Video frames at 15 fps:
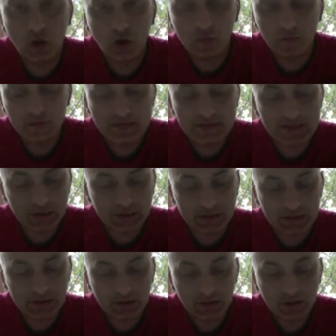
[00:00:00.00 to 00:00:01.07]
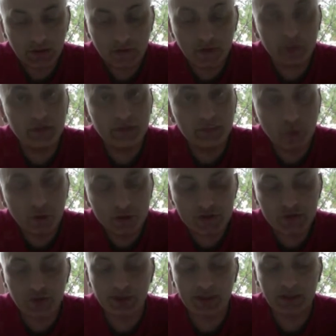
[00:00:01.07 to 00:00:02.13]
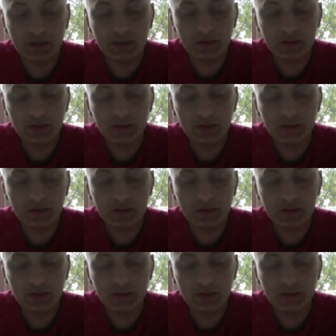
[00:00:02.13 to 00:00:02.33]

on this site, there had been a monastery.